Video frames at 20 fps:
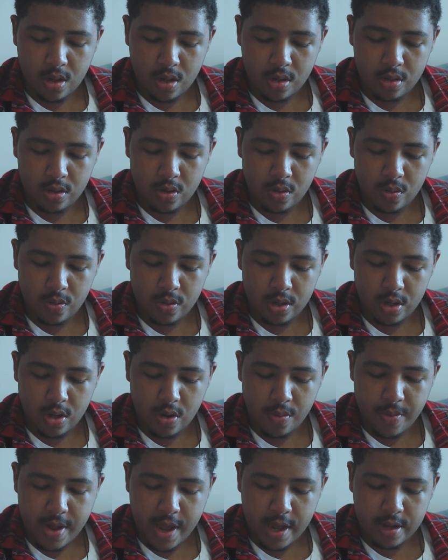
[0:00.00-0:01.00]
I do want to
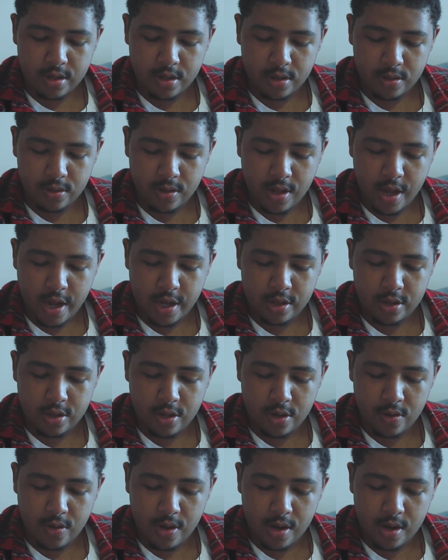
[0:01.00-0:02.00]
go back to light
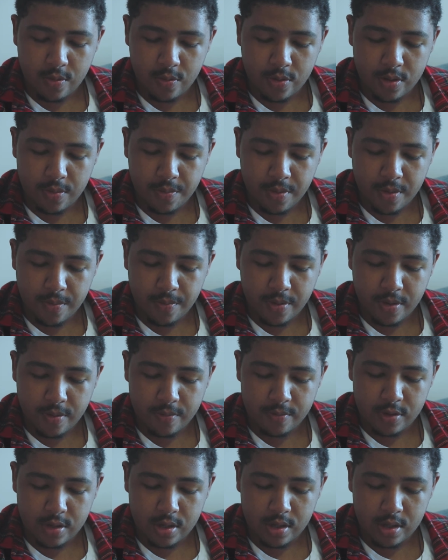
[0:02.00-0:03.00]
though, and I want to bump
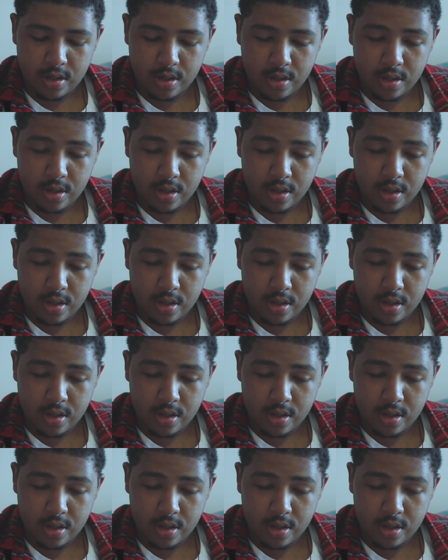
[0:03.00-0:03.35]
up the